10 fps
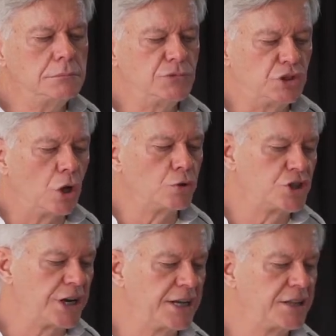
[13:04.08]

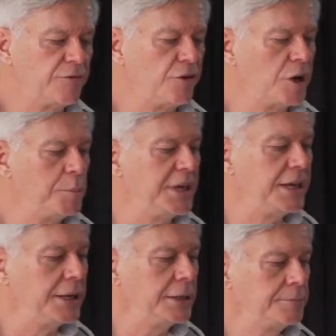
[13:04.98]
Dolce at the very
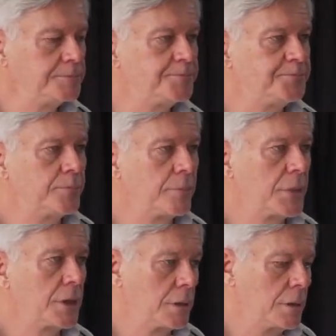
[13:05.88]
beginning.
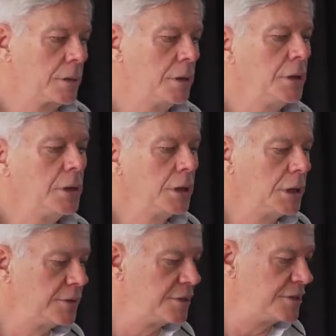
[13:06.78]

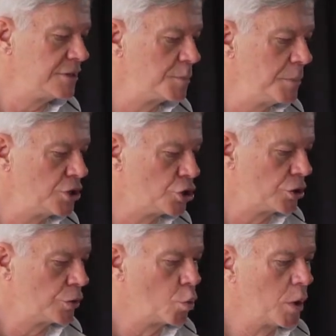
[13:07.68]
This is
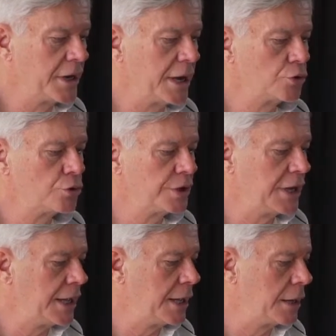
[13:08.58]
measure 100
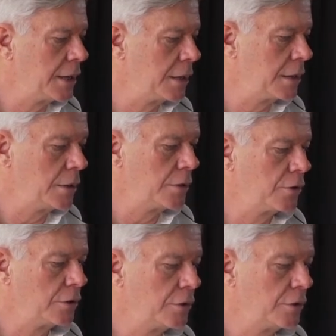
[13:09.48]
and